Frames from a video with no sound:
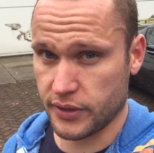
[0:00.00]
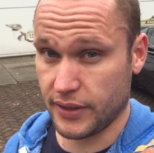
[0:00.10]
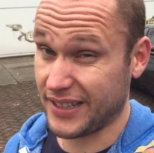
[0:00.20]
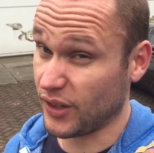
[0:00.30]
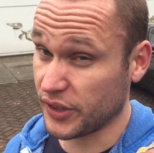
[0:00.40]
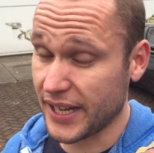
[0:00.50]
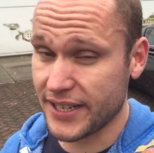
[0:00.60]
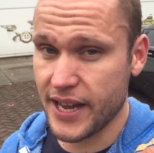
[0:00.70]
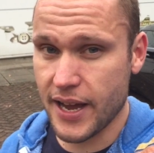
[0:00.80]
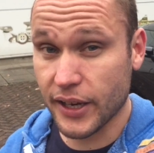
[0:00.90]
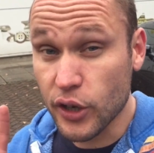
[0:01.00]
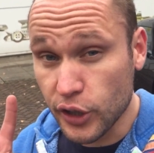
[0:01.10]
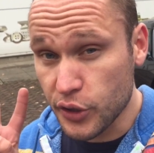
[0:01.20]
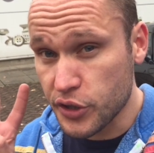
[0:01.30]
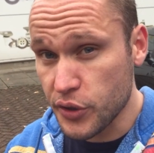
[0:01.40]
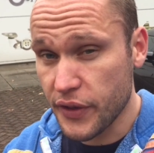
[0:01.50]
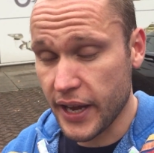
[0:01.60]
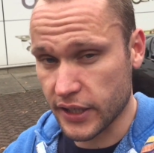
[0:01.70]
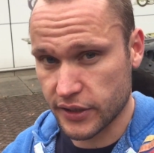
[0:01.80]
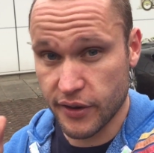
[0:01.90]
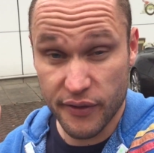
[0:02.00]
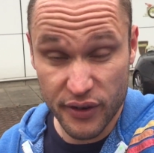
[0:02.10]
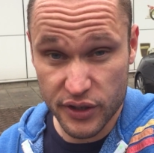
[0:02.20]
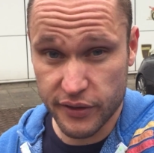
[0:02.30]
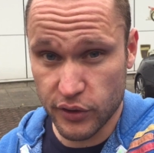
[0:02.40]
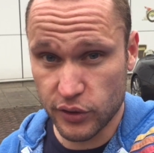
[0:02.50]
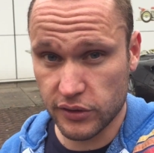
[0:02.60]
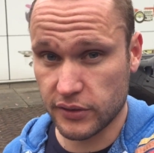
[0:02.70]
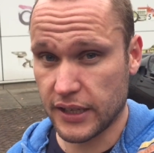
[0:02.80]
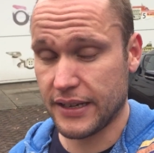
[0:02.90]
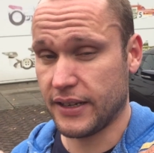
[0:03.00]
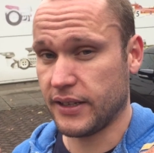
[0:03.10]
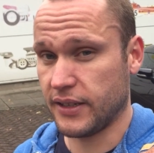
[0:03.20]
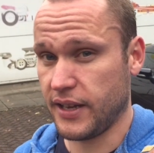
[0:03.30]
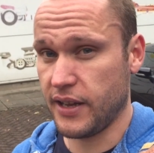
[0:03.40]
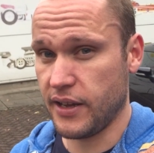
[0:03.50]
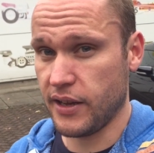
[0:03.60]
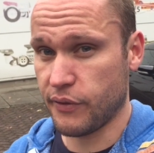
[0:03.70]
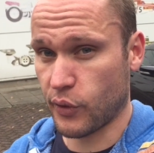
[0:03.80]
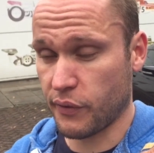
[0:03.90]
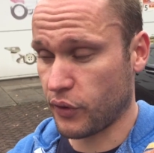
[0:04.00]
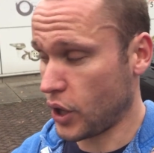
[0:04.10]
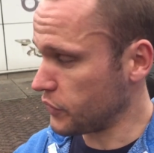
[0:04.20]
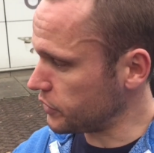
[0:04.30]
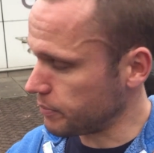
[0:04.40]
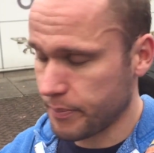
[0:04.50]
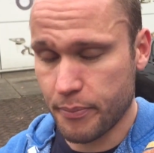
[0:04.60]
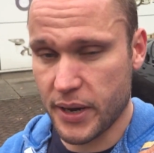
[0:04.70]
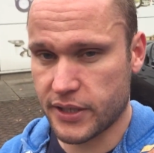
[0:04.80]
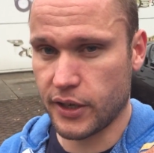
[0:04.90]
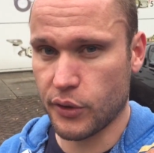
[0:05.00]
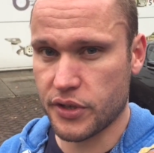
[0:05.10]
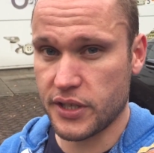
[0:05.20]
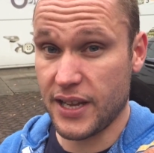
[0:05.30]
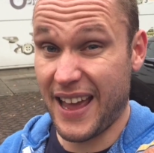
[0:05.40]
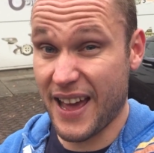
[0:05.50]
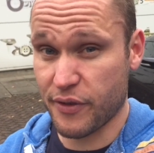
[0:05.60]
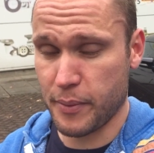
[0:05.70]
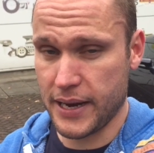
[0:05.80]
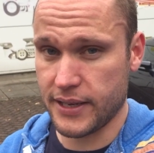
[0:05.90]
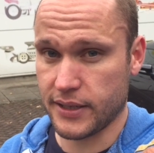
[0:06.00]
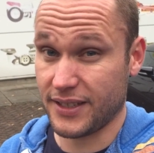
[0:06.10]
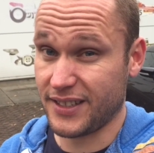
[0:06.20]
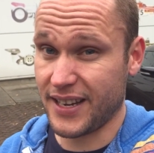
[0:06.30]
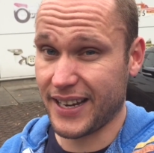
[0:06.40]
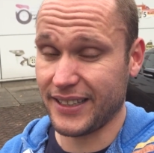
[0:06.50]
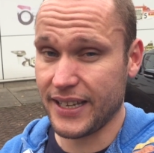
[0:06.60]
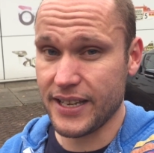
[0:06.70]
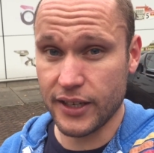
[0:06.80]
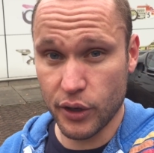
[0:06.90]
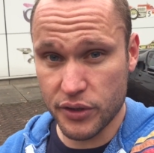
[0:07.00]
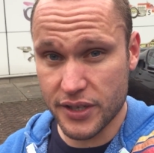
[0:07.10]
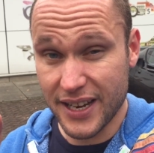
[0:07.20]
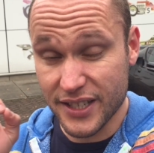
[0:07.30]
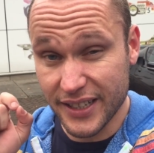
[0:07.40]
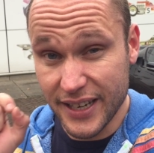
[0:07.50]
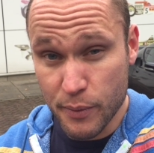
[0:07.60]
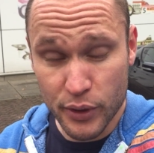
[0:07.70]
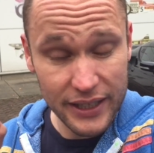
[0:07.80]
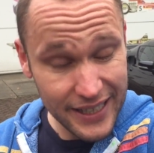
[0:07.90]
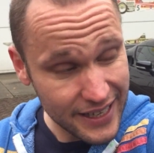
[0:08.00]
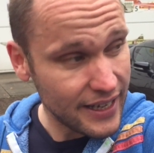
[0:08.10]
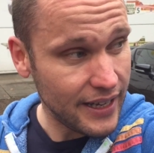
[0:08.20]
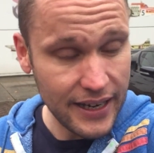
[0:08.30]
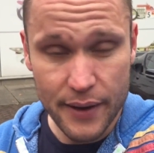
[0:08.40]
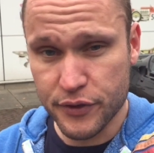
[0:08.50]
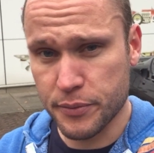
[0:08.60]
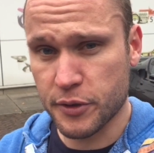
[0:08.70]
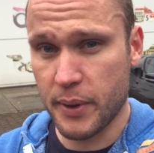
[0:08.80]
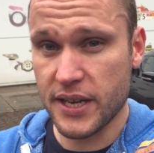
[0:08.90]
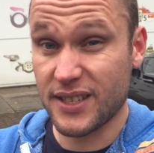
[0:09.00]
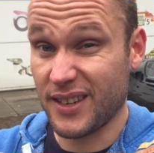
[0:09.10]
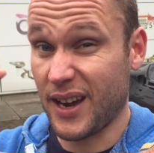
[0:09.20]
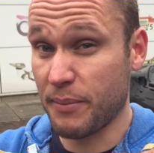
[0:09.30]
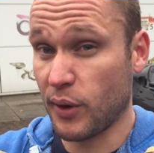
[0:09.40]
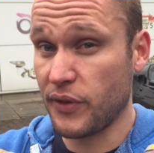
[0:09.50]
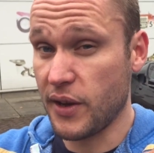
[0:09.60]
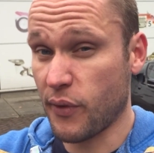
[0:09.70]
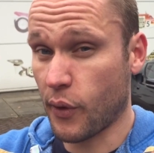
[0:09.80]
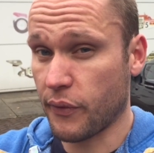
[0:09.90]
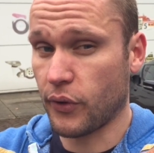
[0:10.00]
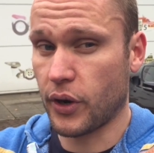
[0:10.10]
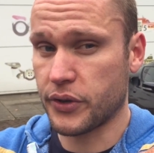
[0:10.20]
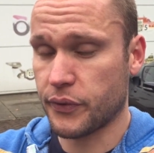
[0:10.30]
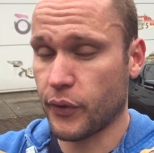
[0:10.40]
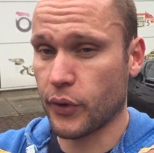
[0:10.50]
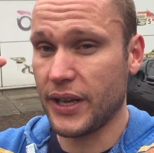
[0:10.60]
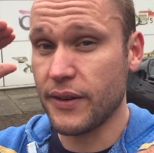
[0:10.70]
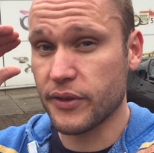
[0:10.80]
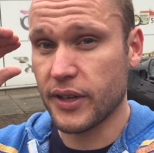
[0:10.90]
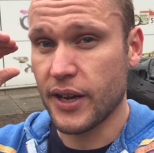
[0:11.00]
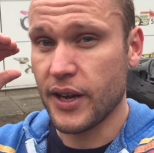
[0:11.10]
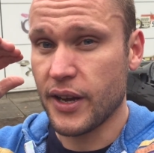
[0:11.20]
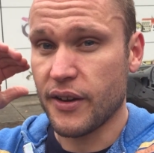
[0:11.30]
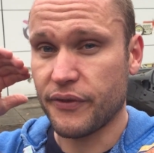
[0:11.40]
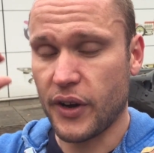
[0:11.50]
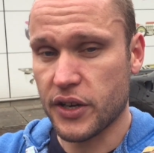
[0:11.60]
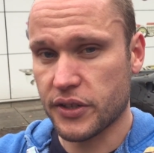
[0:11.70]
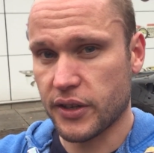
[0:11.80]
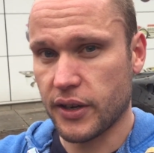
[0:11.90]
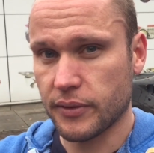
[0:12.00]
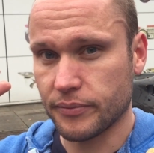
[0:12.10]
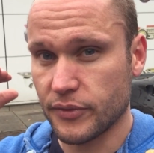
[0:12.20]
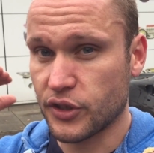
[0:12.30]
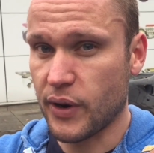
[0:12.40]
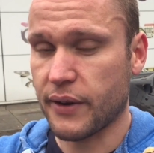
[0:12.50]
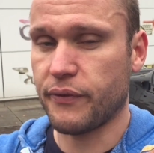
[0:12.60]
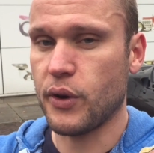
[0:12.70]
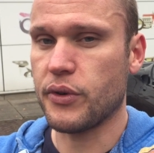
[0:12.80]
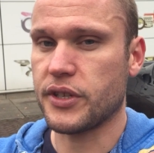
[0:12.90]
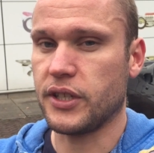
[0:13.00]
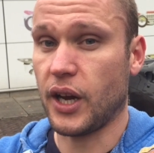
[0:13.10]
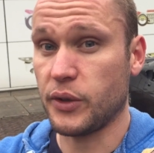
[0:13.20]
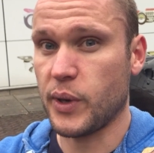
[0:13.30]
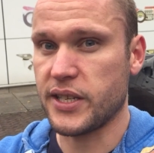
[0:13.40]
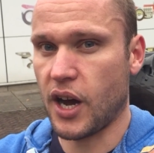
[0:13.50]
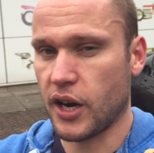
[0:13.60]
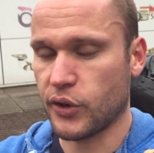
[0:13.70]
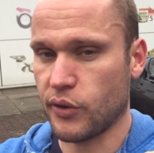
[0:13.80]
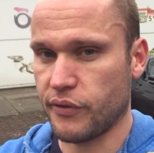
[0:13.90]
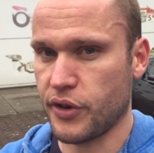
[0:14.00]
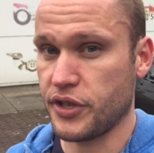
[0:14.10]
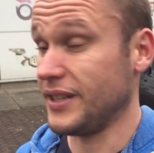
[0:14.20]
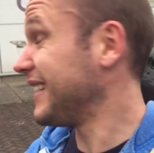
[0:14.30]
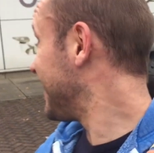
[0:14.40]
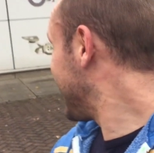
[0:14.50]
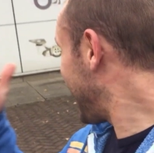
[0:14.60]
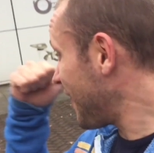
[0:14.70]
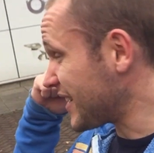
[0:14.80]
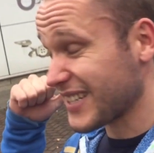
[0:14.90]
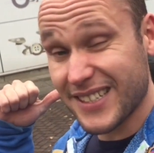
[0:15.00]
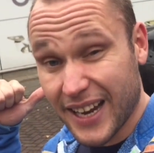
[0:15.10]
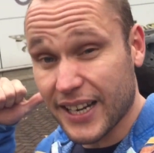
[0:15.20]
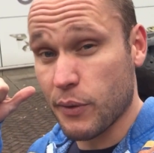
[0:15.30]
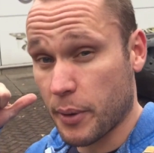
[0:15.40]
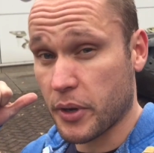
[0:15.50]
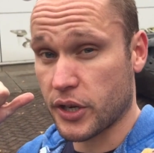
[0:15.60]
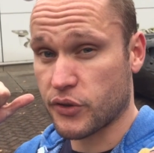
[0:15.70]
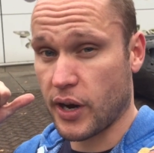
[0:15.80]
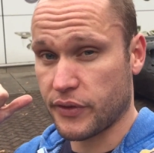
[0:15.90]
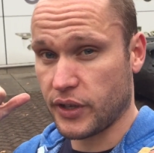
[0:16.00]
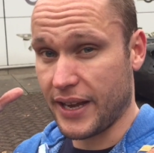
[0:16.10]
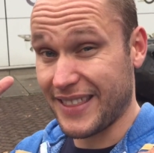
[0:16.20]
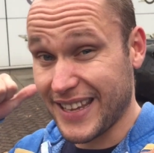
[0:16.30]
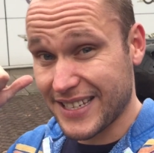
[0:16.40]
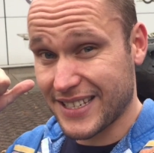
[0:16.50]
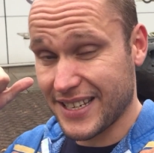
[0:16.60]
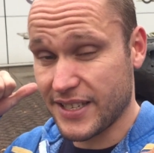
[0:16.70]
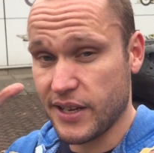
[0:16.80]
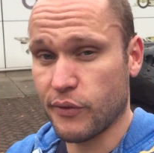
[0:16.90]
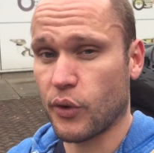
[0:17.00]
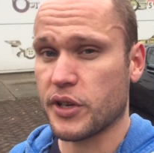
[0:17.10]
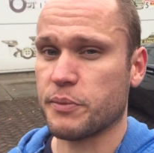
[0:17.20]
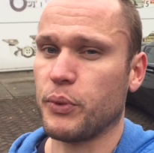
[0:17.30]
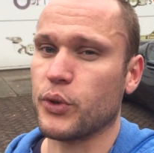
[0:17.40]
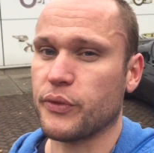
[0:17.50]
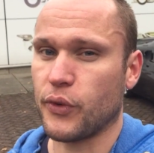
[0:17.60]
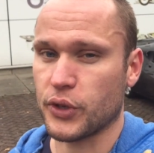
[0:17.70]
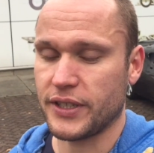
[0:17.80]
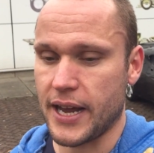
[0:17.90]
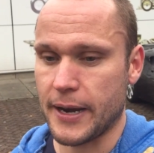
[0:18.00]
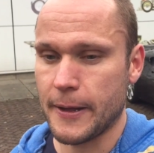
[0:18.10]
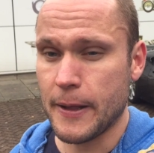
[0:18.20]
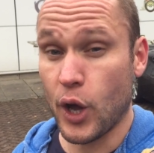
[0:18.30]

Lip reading: And on that day I concluded two things. First of all, Evora 400, best Lotus ever made. Secondly, Lotus had deliberately left some space above the Evora 400 for an even faster, track-focused, lightweight hardcore version. That's exactly what I'm going to drive today. This is the Evora Sport 410.